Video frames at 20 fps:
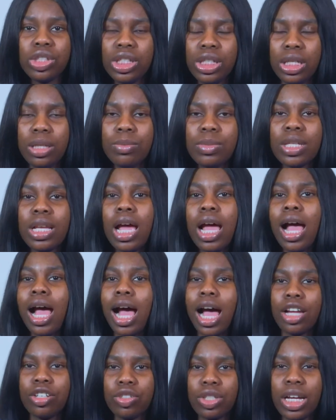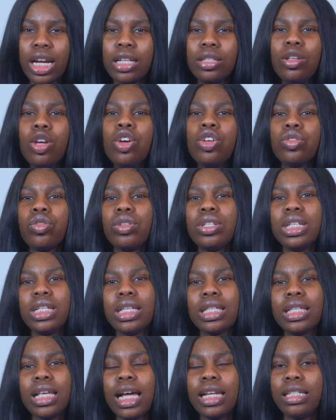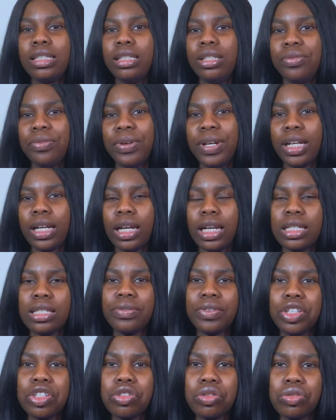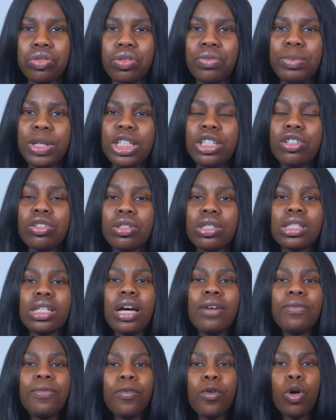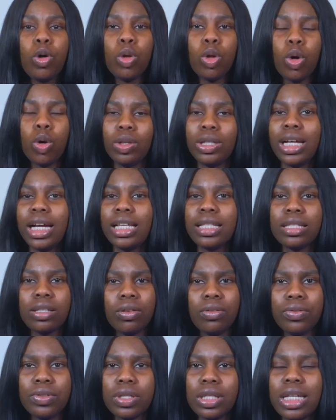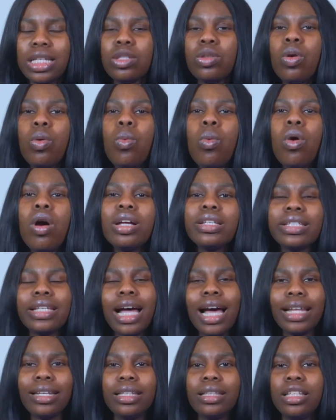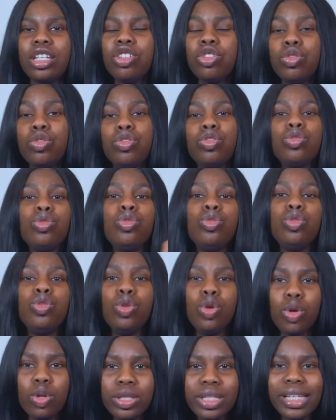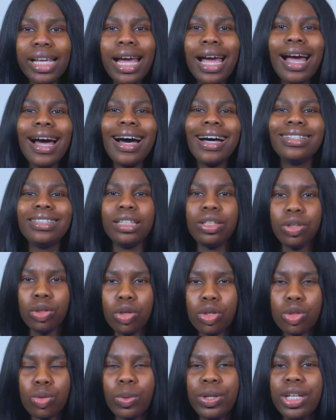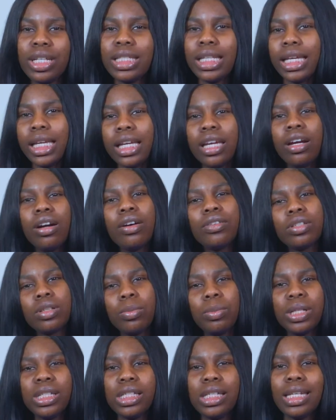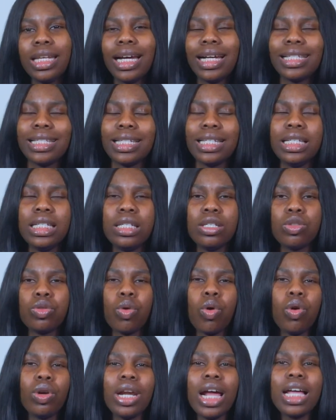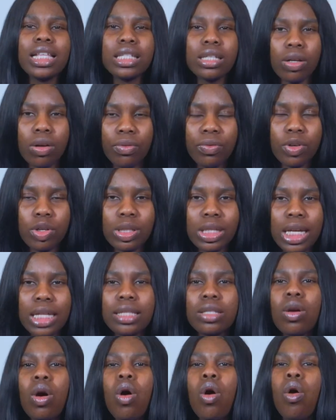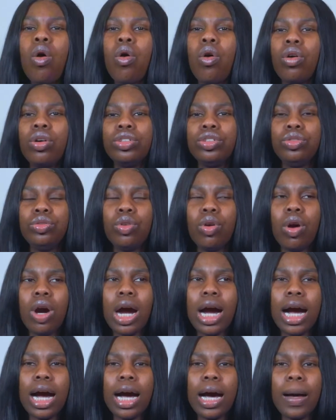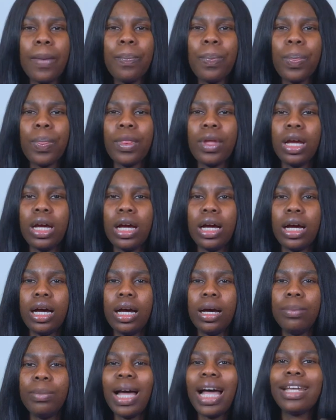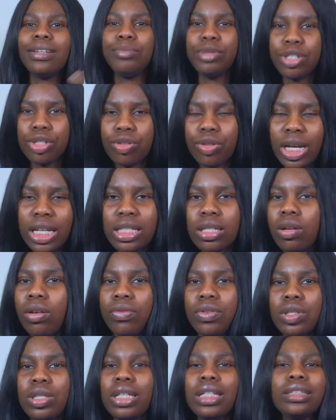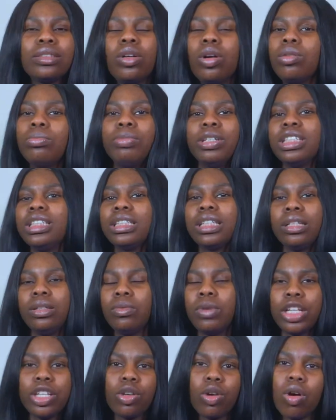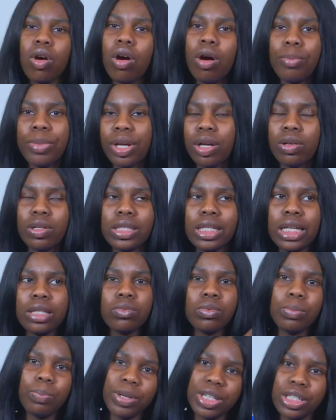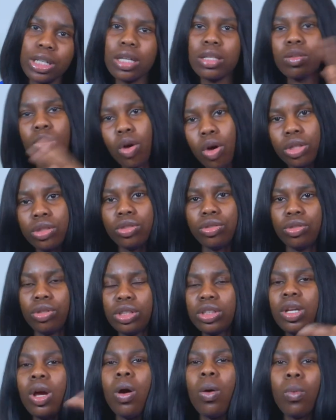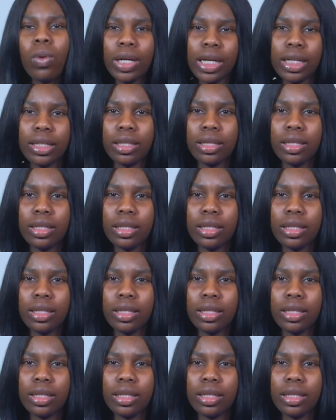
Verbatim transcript: names as you can. So these are the different classifications of medications that fall under anticonvulsants. So what are the things you should note as a nurse when you're taking care of somebody that is on anticonvulsants, or you are administering anticonvulsants, or basically when you come in contact with patients or the drugs? What are the